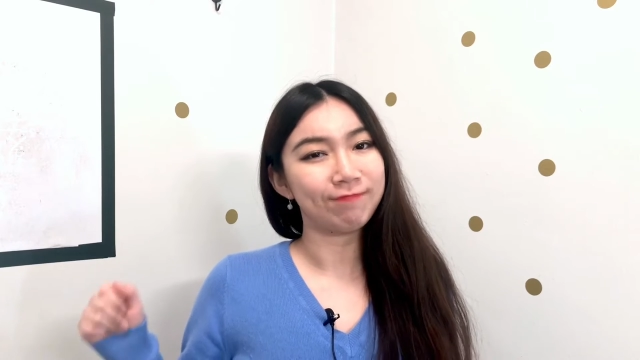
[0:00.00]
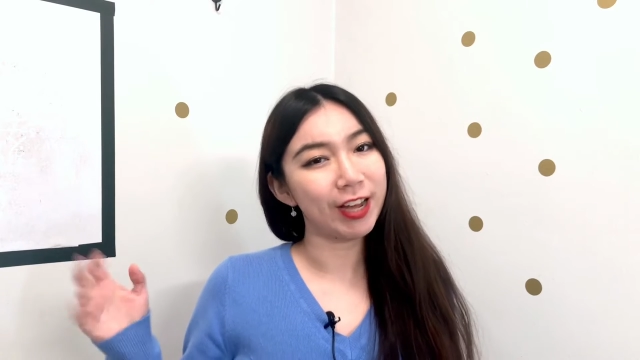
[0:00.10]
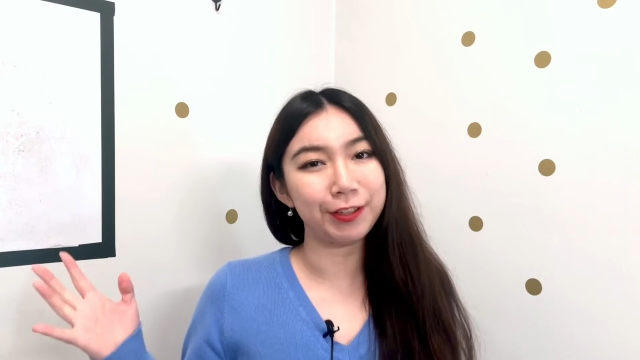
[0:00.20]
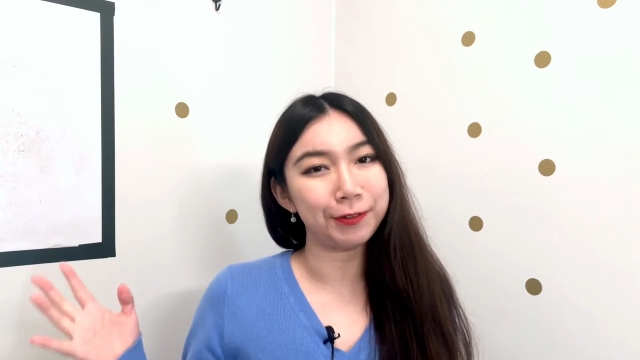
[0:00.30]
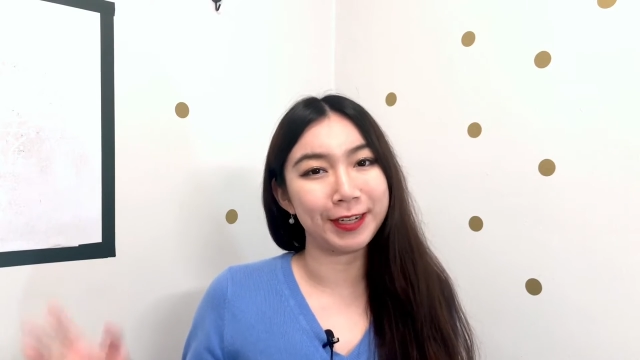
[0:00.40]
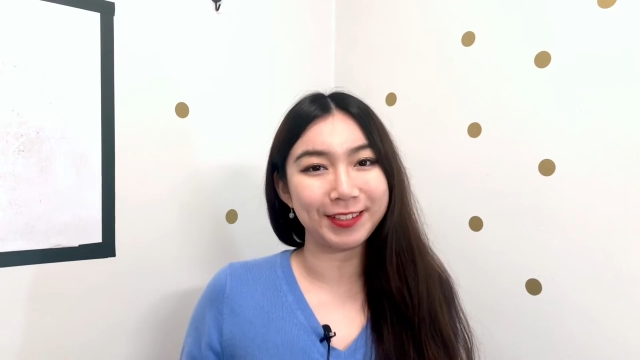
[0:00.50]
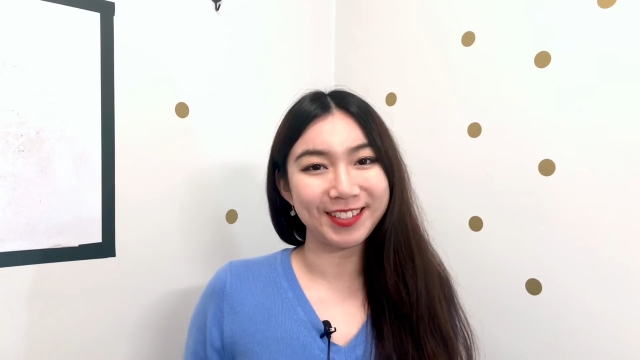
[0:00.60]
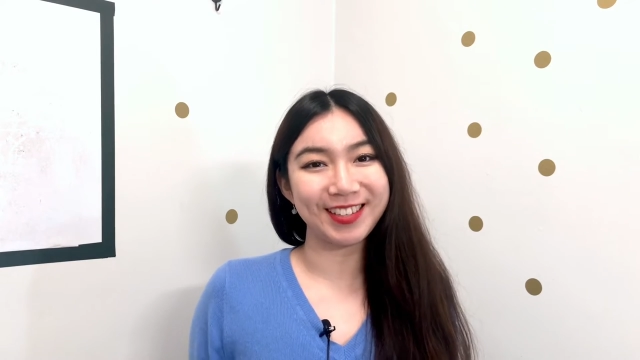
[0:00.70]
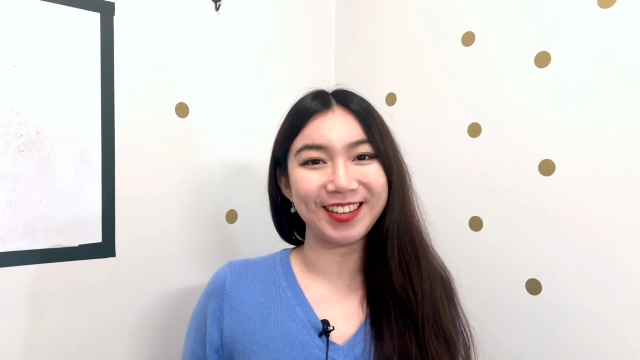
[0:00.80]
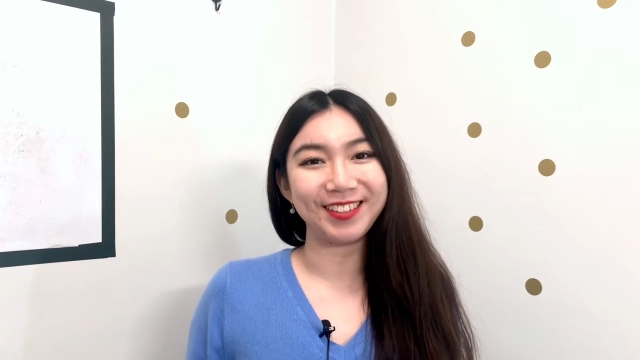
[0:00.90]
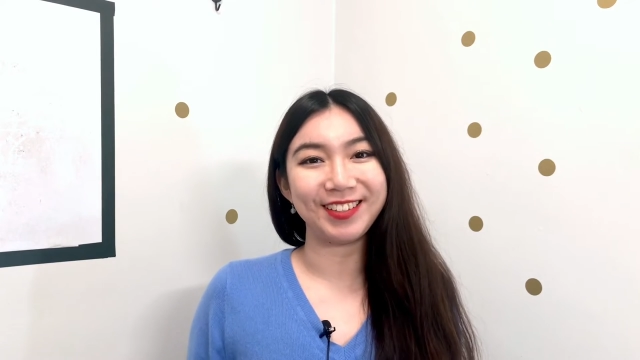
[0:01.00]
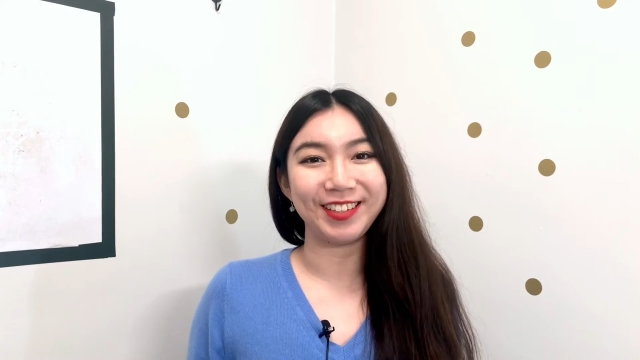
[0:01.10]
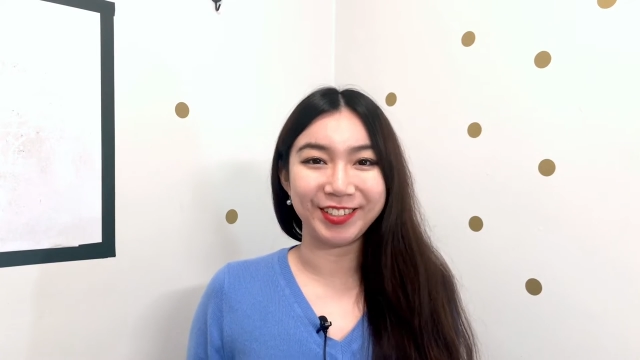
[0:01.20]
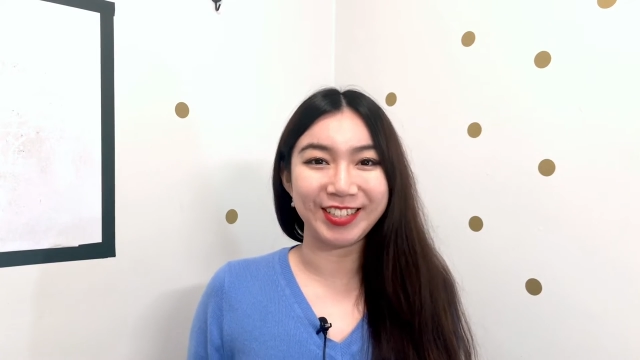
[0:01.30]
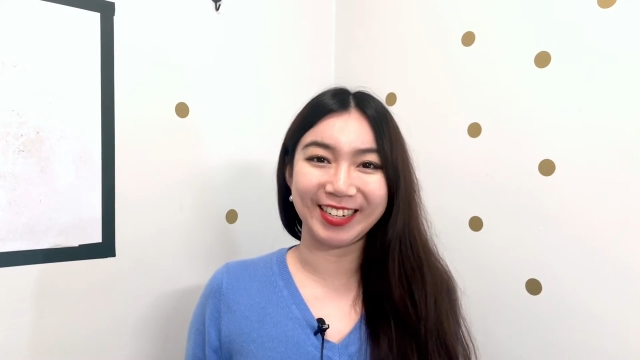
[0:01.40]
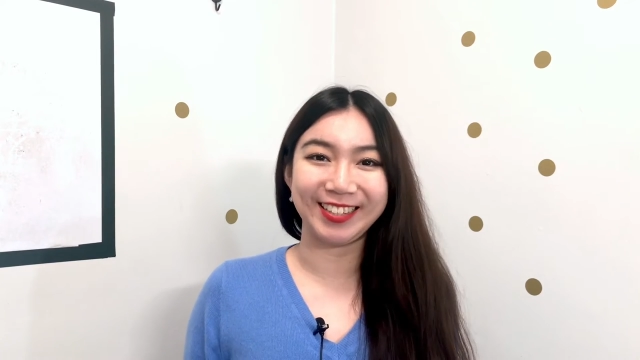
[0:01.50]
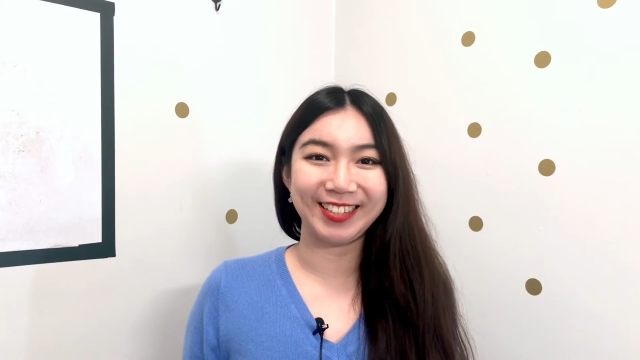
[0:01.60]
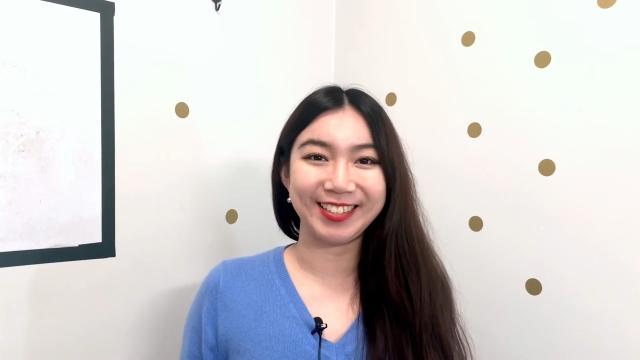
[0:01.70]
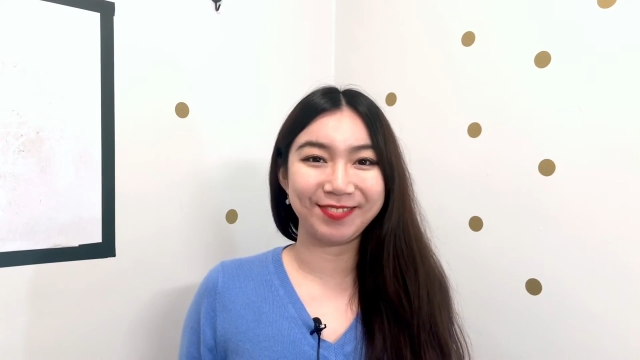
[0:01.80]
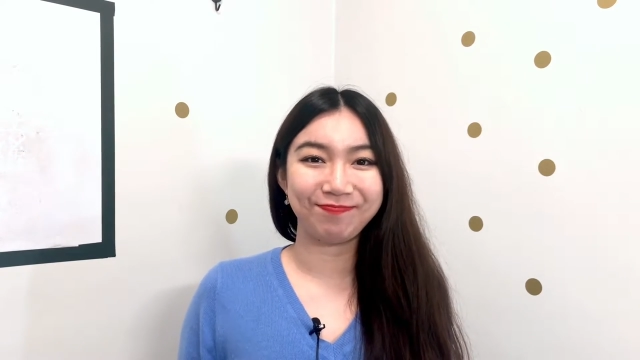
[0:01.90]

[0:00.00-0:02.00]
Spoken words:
I don't understand in Chinese.